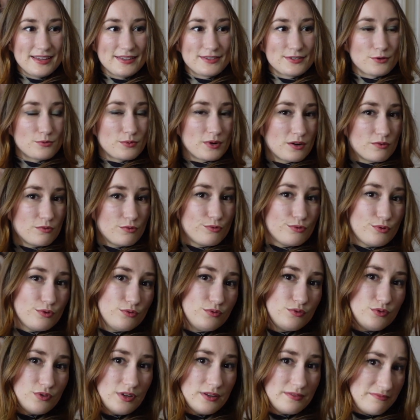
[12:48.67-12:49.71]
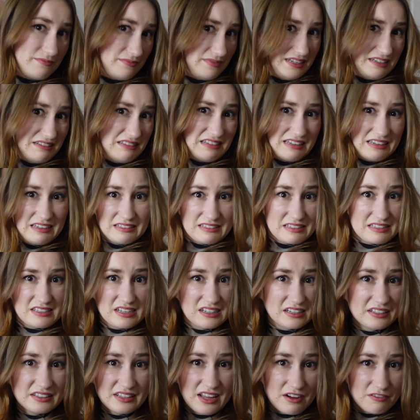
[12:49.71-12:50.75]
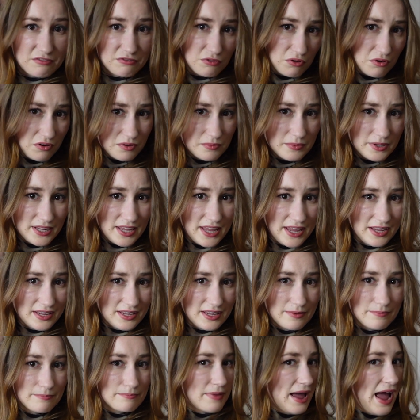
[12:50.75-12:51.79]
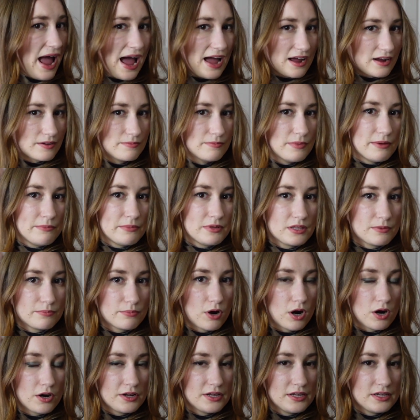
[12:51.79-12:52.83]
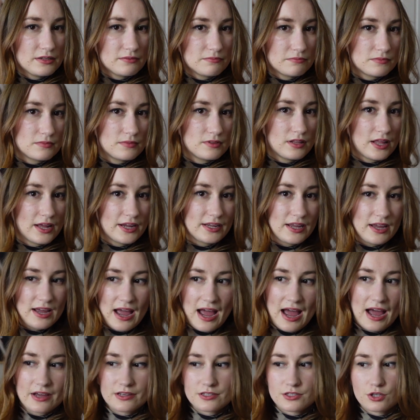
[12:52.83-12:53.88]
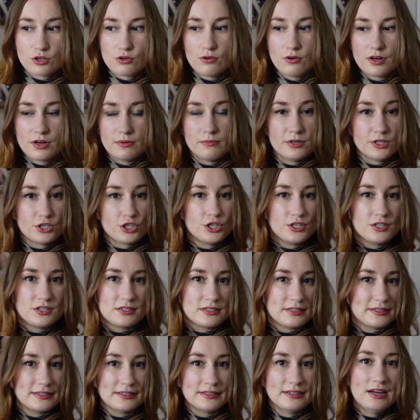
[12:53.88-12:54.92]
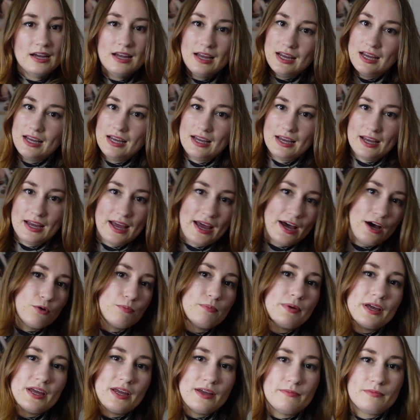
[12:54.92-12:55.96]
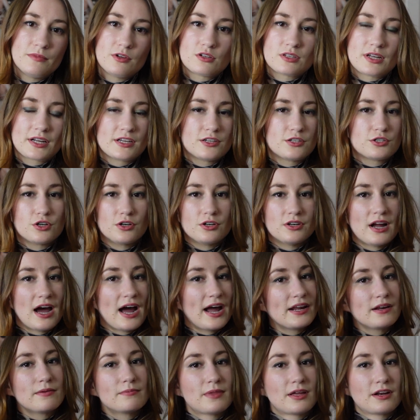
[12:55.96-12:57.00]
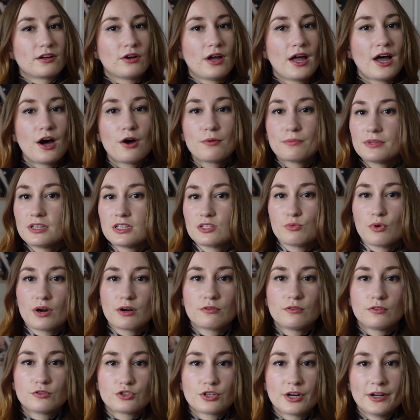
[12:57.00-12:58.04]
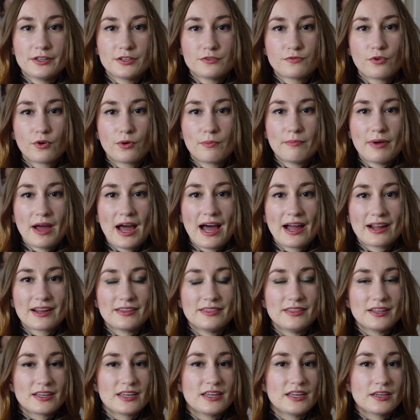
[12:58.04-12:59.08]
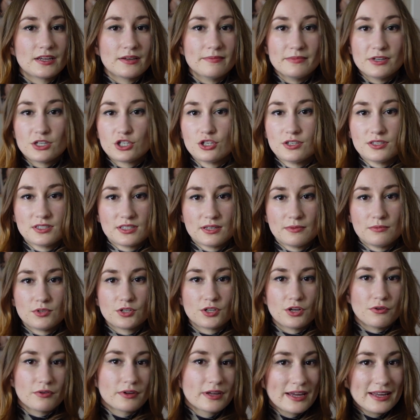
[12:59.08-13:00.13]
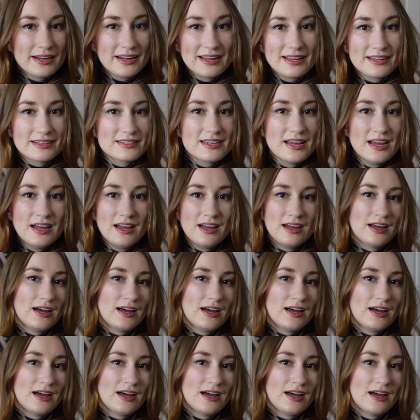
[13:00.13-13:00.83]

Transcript: it's a werewolf who did get stuck in that form and can't get back. Maybe the party like has to go on a mission to help him. There's like a certain item that'll help this werewolf transform back, and the king commissions them to go get it.